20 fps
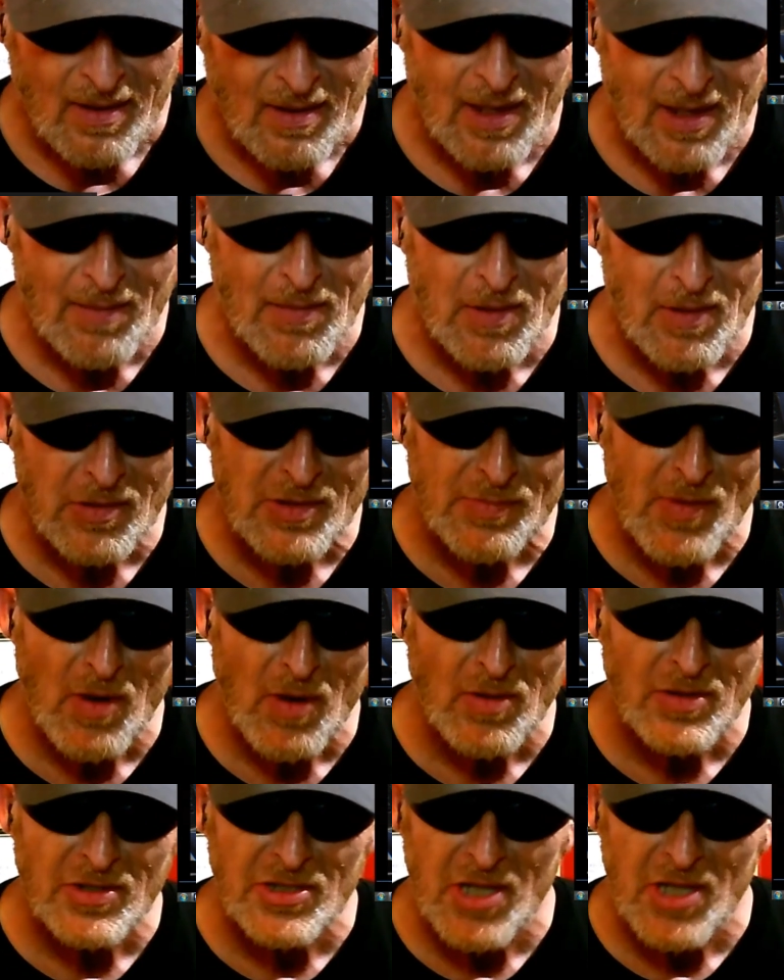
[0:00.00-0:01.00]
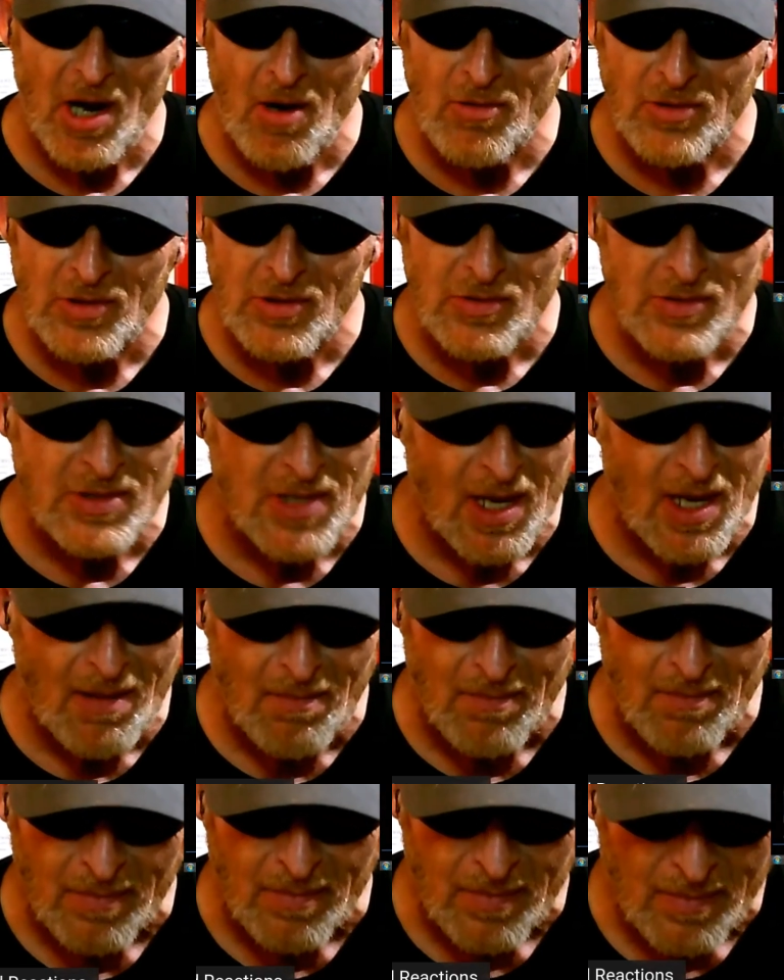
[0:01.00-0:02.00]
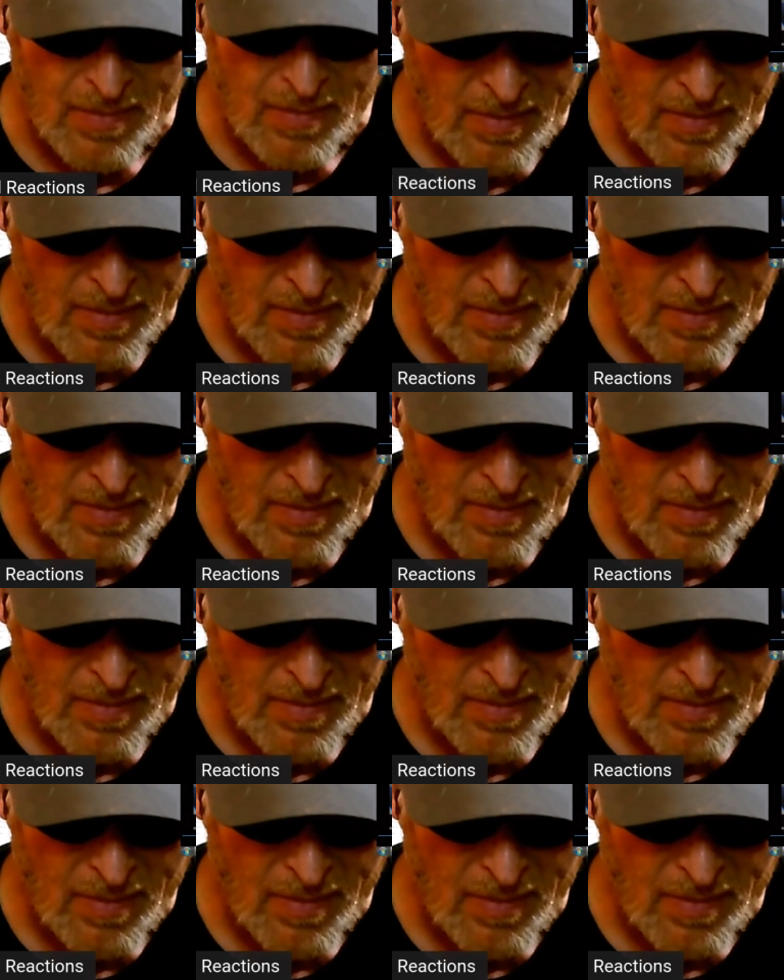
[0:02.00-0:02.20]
Let me go smoke with Joe. Do something.